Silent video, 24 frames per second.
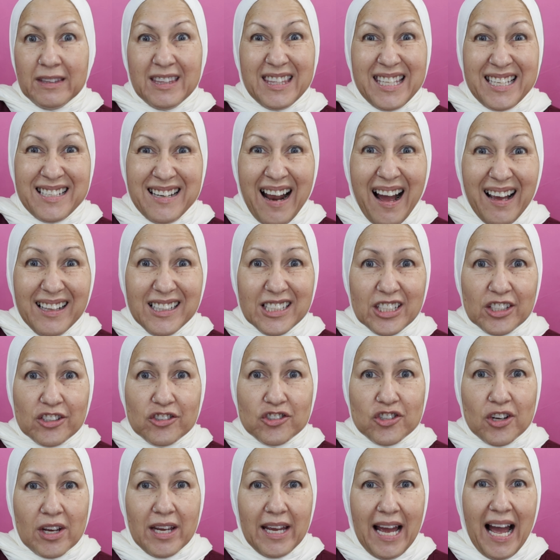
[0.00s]
the
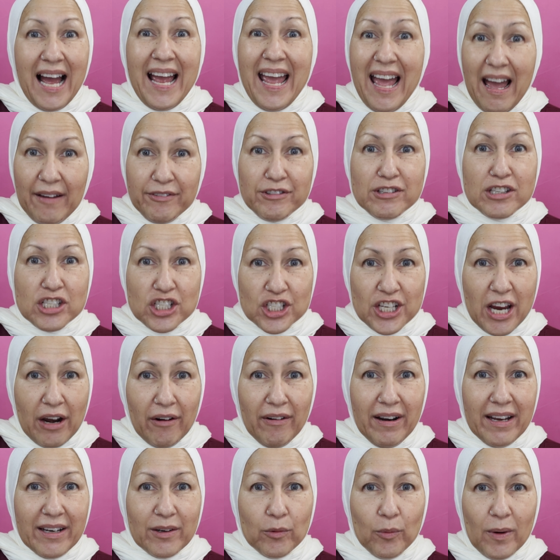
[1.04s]
knowledge. I have to
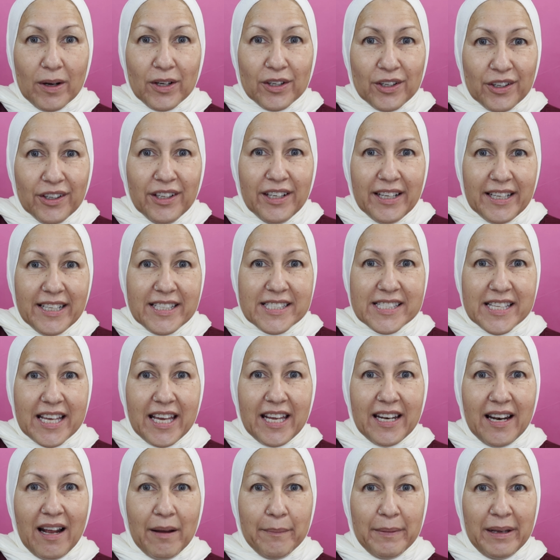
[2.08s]
share it. What good is
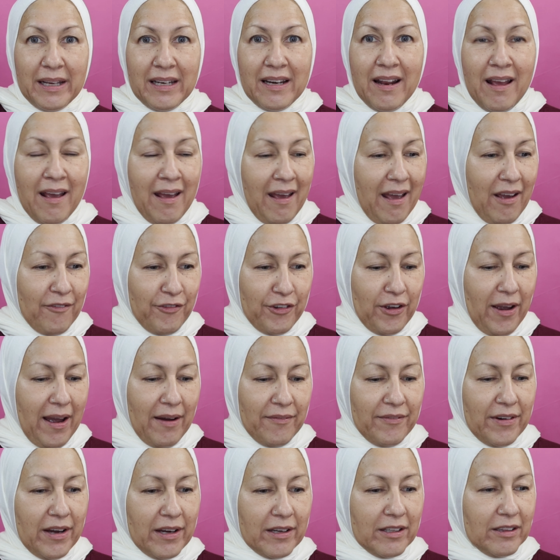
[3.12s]
it? I mean, if you
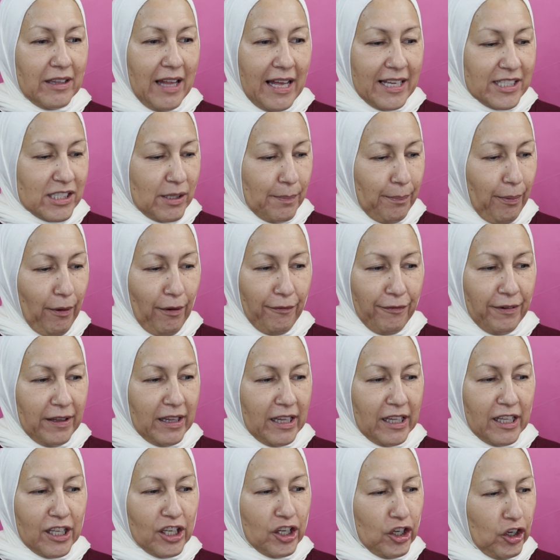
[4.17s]
have a glass of
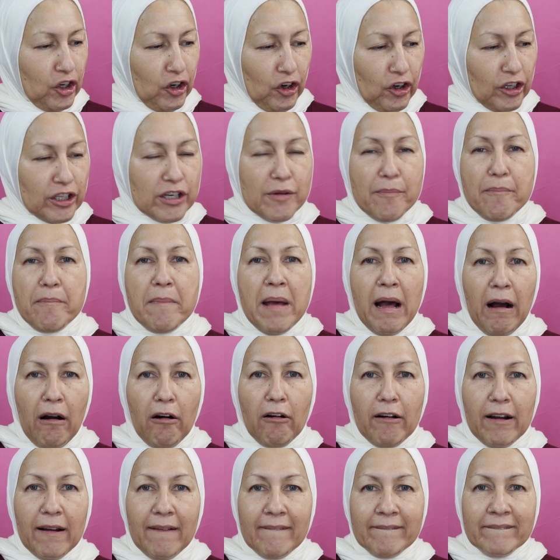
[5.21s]
perfectly good
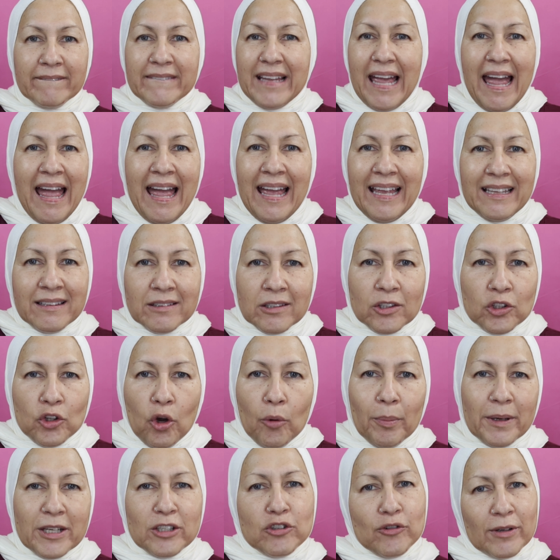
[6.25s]
milk and
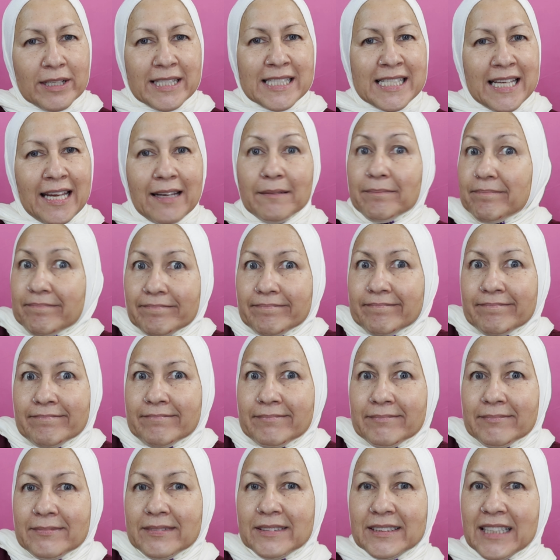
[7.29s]
nobody drinks it,
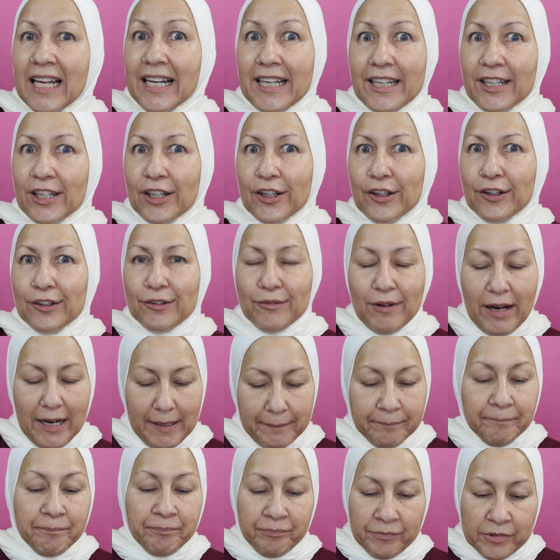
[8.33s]
not any good,
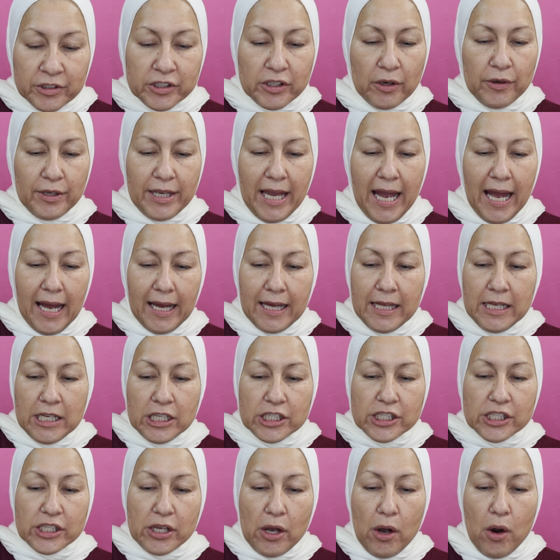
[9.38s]
right? So yeah,
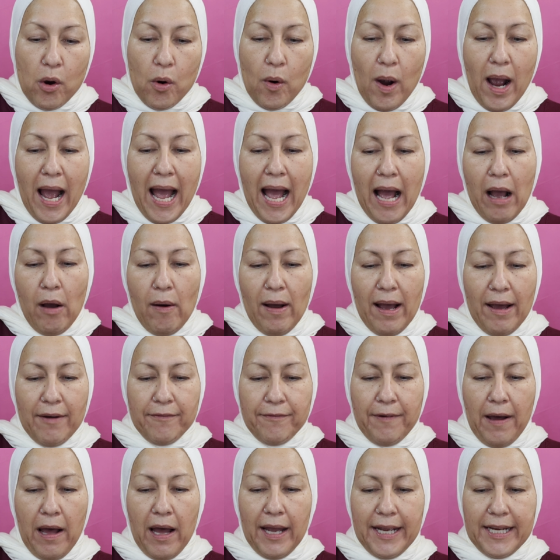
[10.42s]
so how
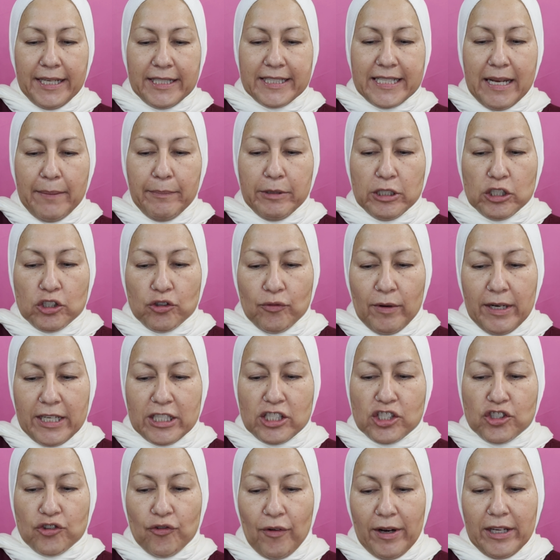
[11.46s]
have I demonstrated
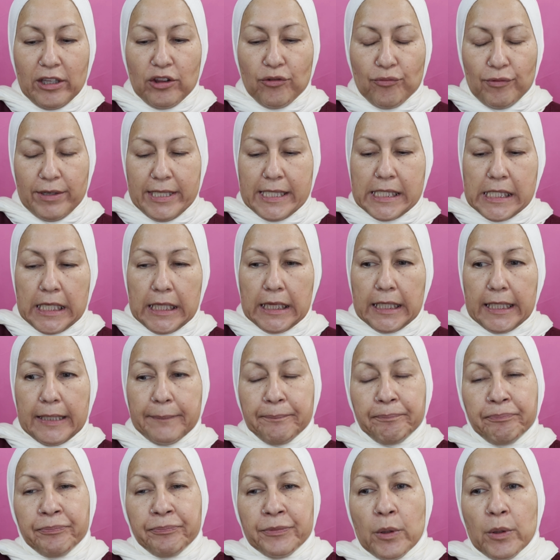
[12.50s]
strength
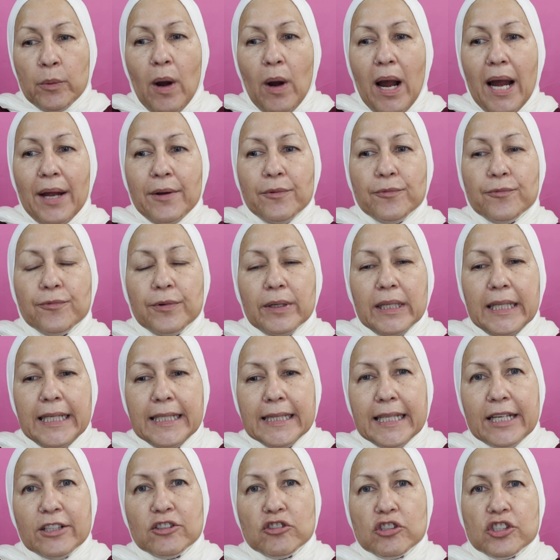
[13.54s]
recently? Well, I really
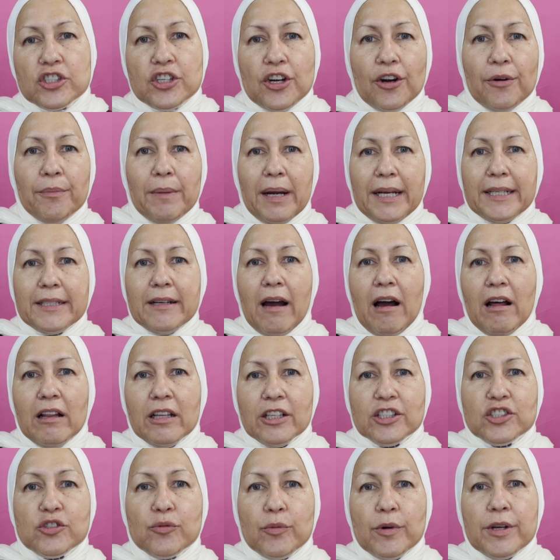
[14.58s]
like to share my
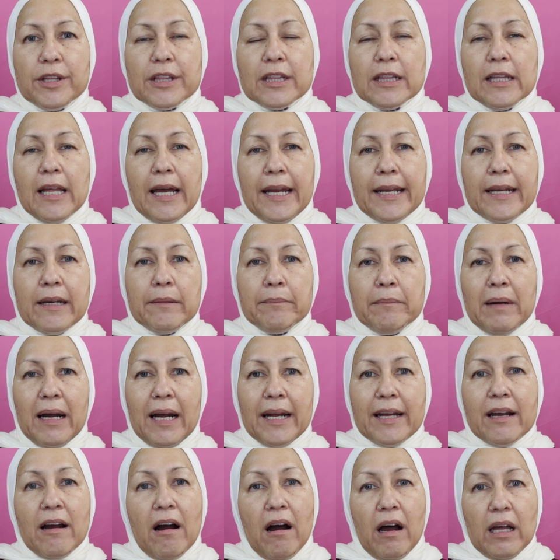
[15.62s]
knowledge with like
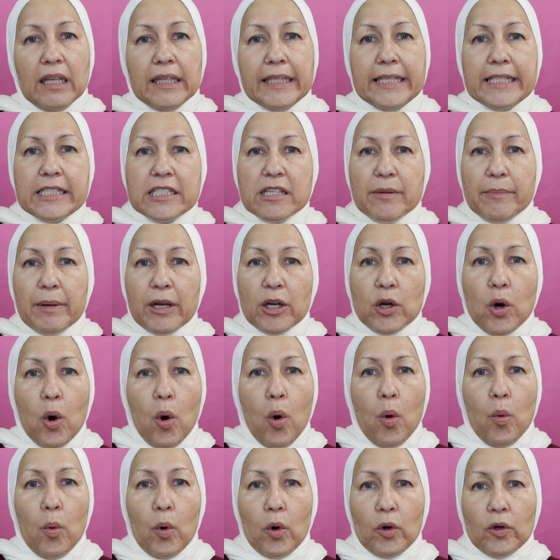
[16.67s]
my colleagues and my
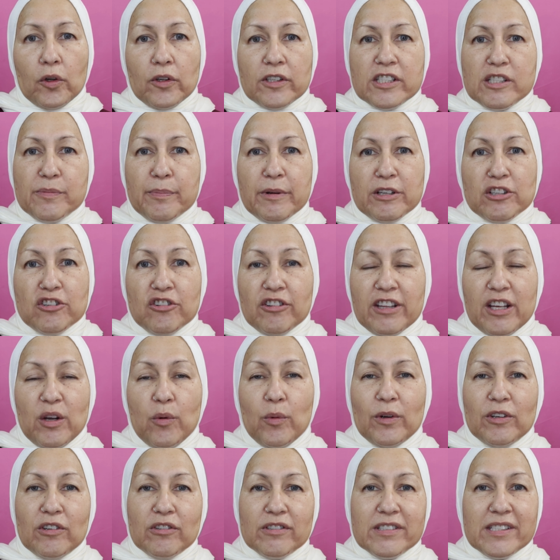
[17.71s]
co-workers, especially
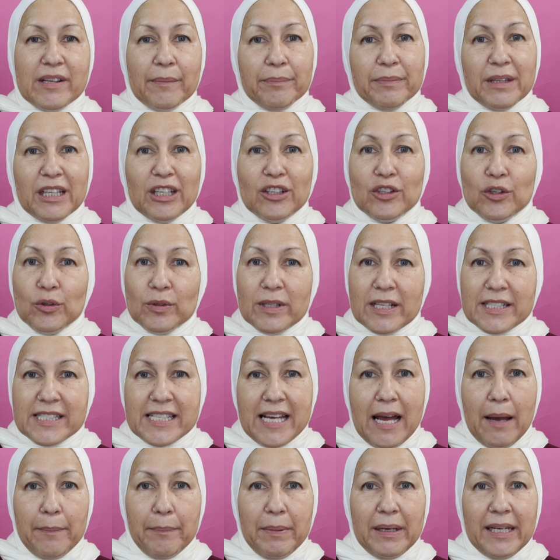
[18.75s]
when there's something new that's
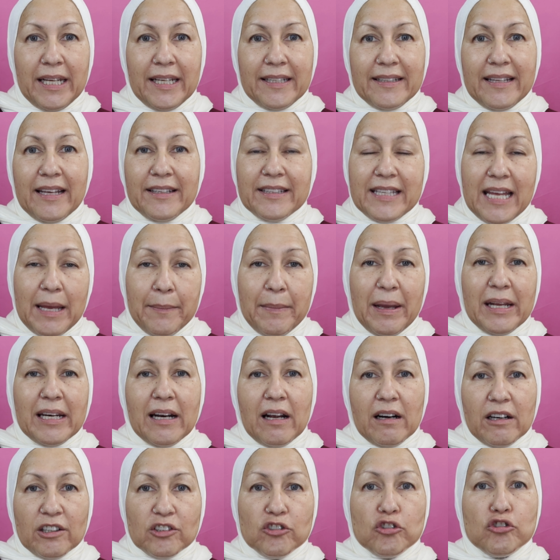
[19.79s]
happening that they may
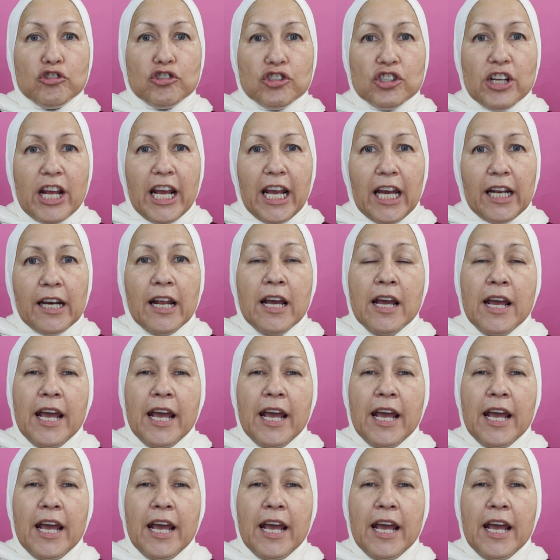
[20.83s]
not understand,